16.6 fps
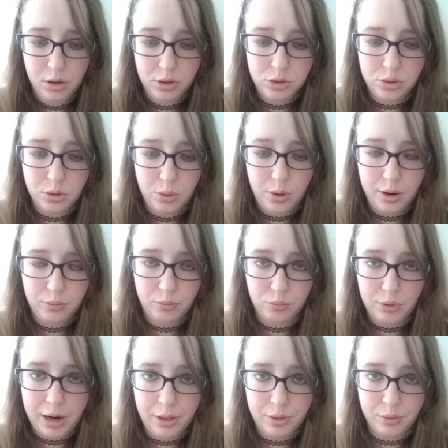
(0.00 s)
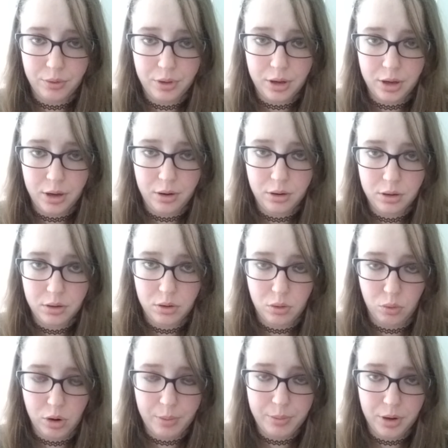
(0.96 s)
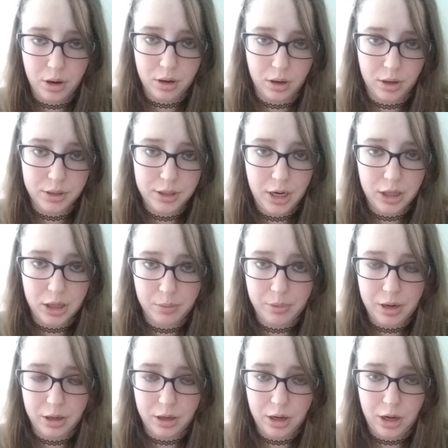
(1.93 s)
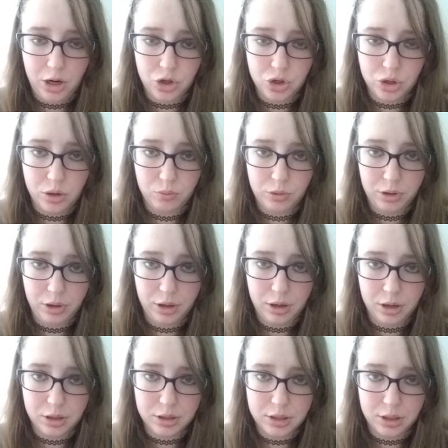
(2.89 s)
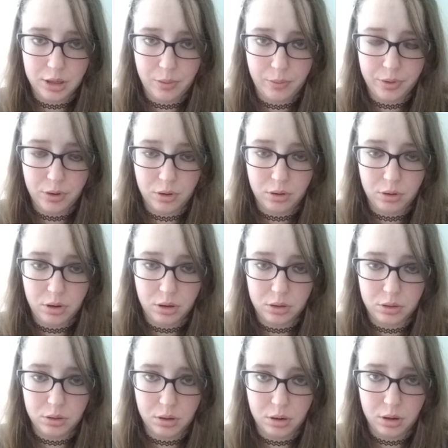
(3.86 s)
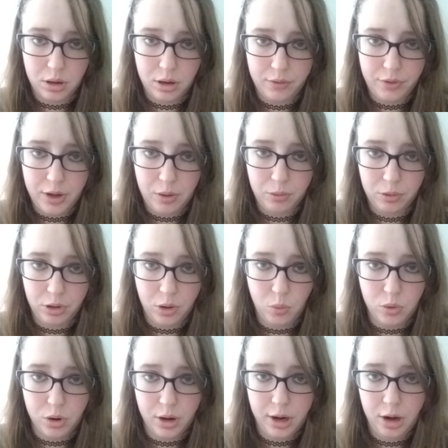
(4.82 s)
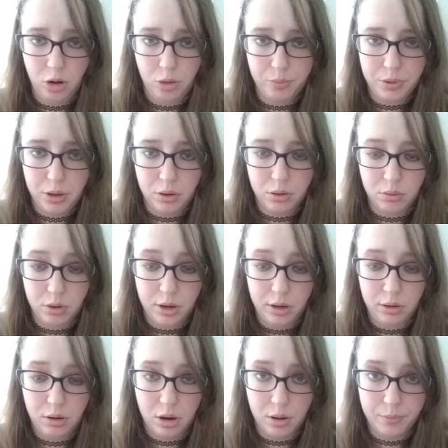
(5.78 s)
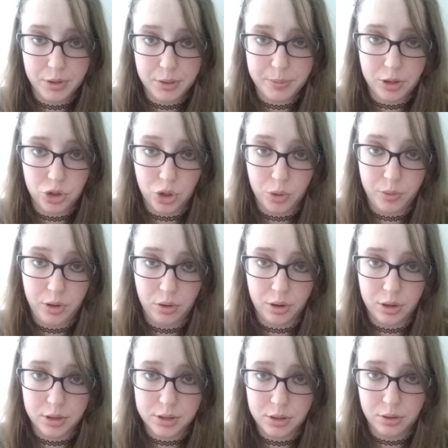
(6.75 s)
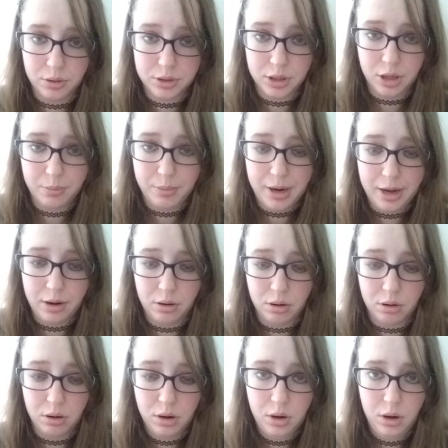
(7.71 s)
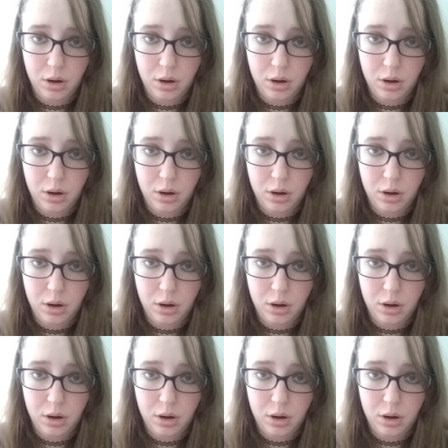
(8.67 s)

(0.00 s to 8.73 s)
so rather than, oh, I'm not going to take the medication, really kind of sit down with your doctor and if they really want to help you, and um, especially with your concerns in the matter,